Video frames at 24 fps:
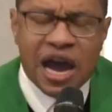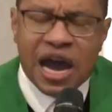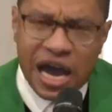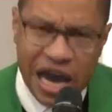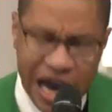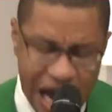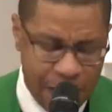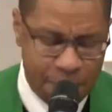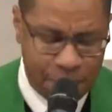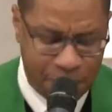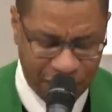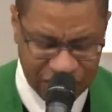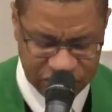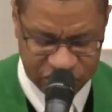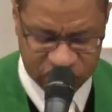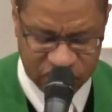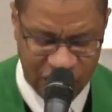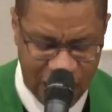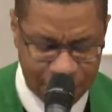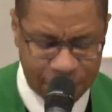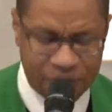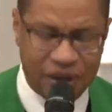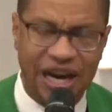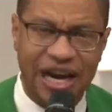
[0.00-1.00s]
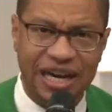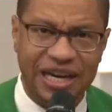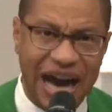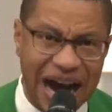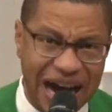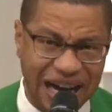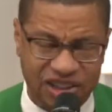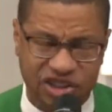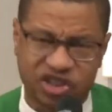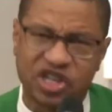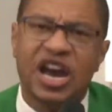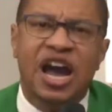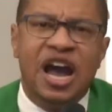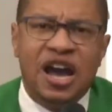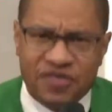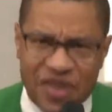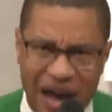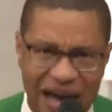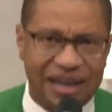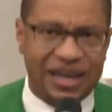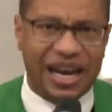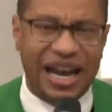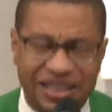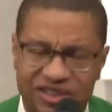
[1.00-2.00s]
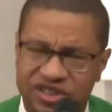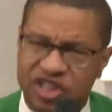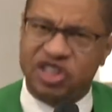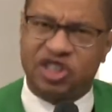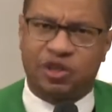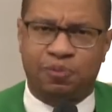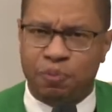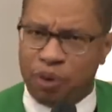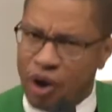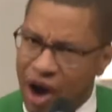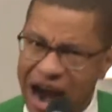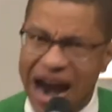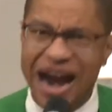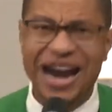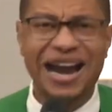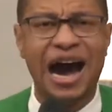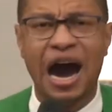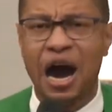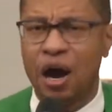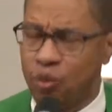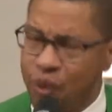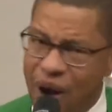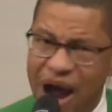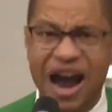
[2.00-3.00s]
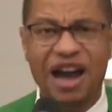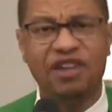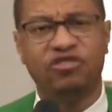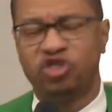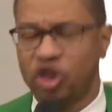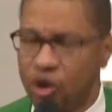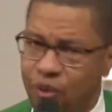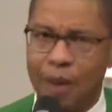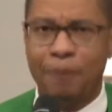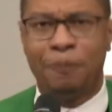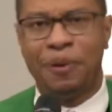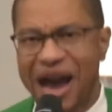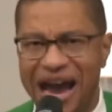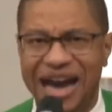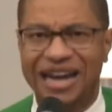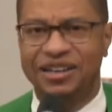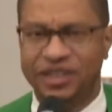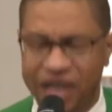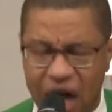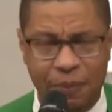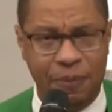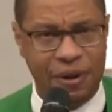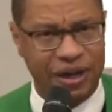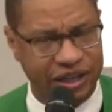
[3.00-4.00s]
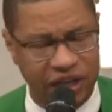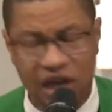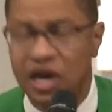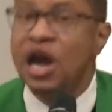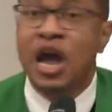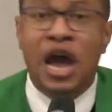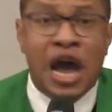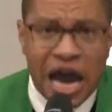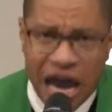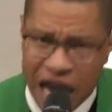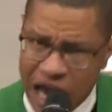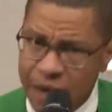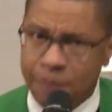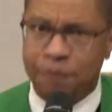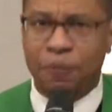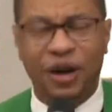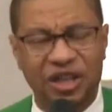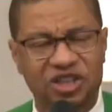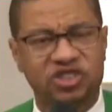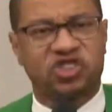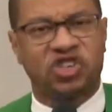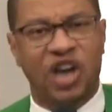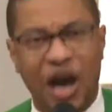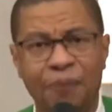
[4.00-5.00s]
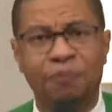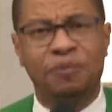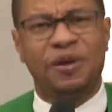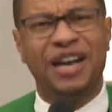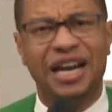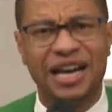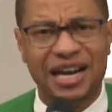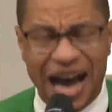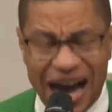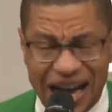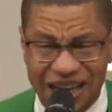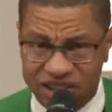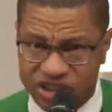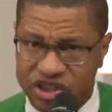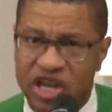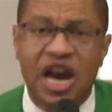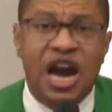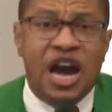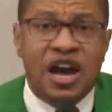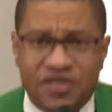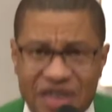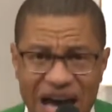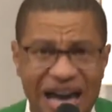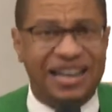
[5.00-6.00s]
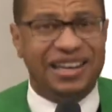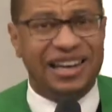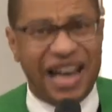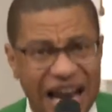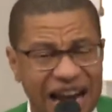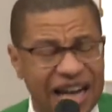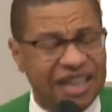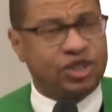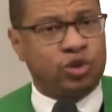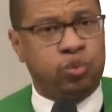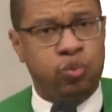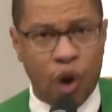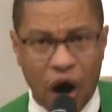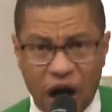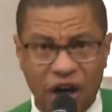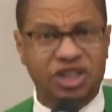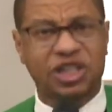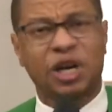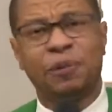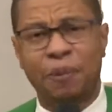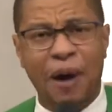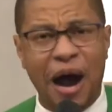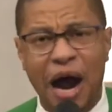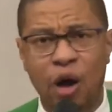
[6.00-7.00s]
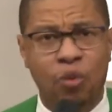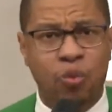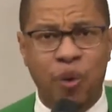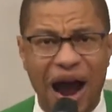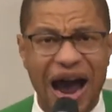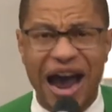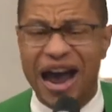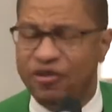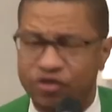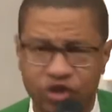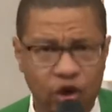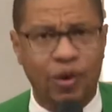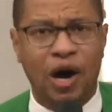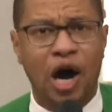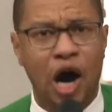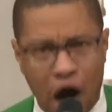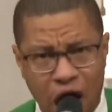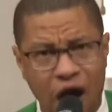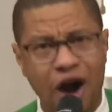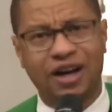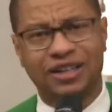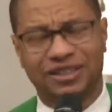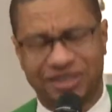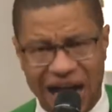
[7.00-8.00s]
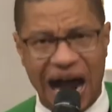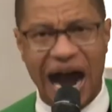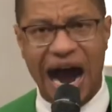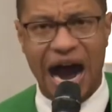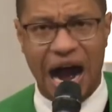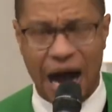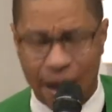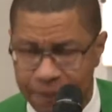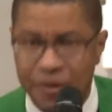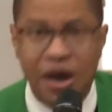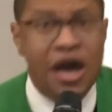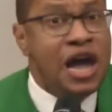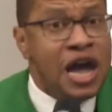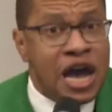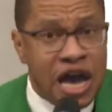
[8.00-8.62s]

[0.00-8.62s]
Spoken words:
He put something in us that lets us pray our way through a pandemic. He put something in us that let us worship our way through a hard time.